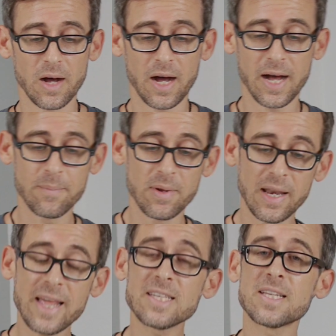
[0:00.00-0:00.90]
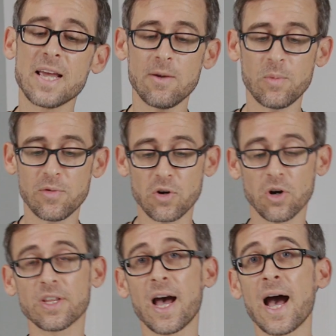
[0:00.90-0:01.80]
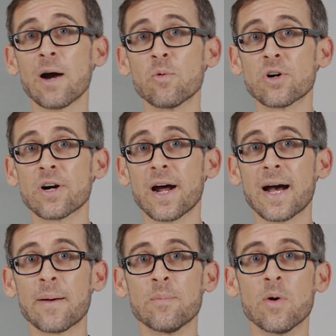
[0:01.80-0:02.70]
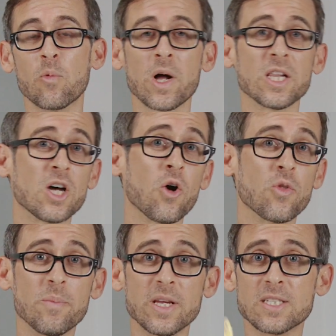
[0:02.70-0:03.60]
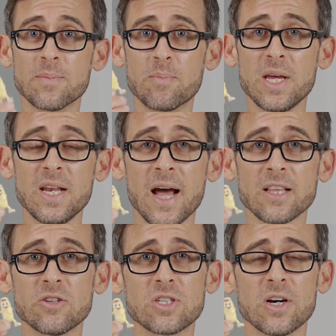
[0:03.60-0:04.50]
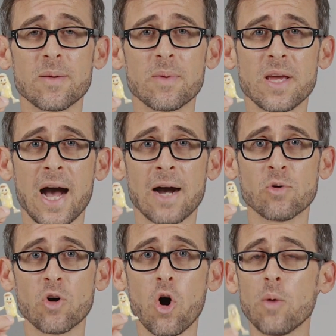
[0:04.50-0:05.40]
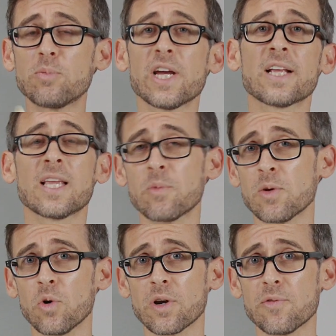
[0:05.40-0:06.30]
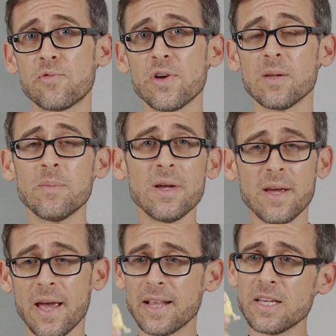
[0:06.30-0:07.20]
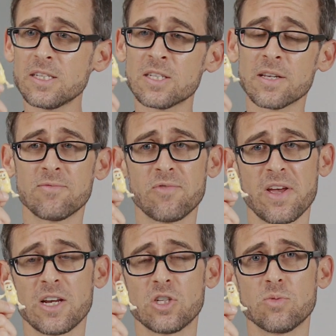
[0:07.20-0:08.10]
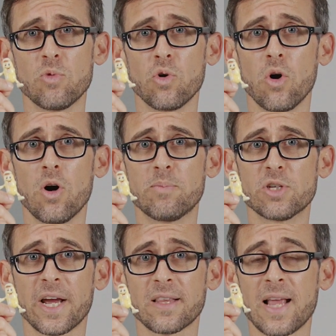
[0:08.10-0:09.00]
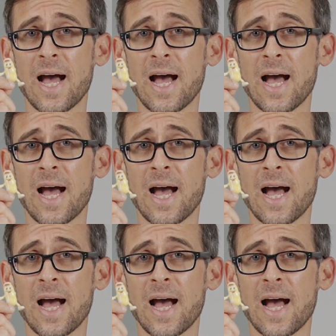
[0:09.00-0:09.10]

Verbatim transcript: Um, let's say we've got our um, well-known Mister Peanut, who's going to be our object that we want to film, and this is a fairly small object.